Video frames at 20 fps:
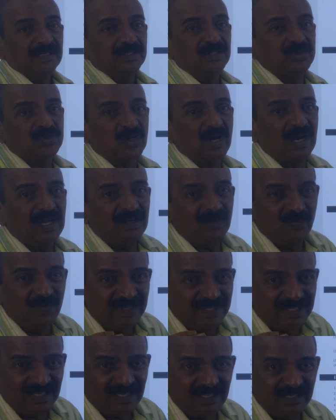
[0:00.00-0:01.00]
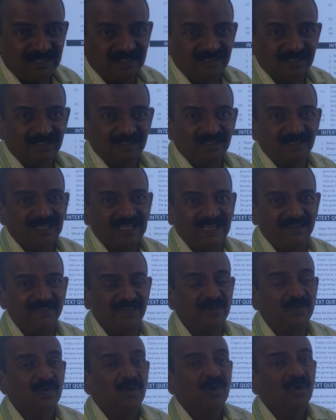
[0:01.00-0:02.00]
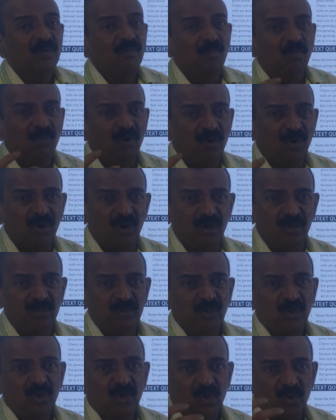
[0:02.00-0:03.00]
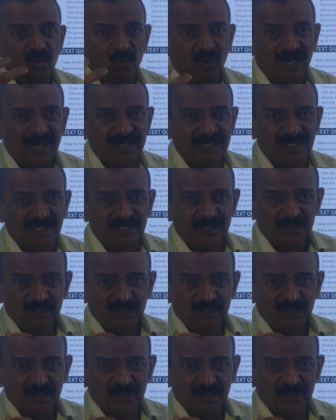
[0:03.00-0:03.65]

the soil which is having more water